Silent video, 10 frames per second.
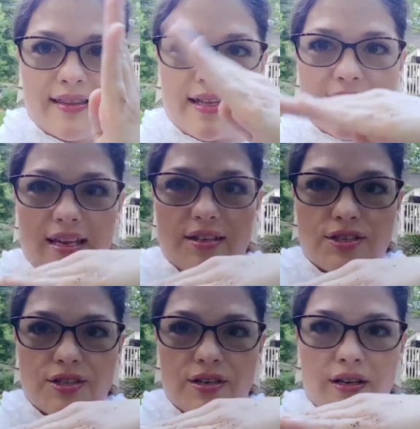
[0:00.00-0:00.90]
They
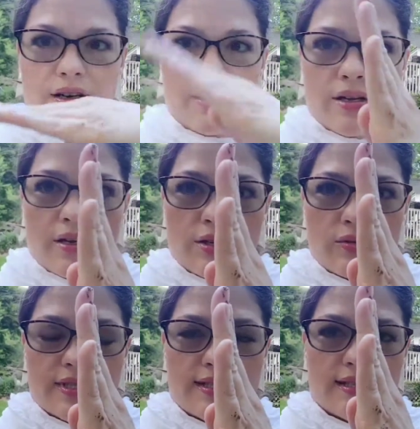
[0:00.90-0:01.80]
each
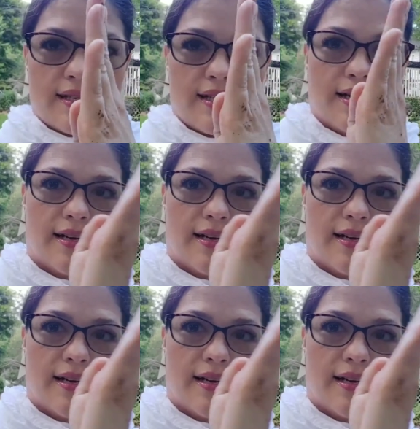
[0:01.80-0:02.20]
twisted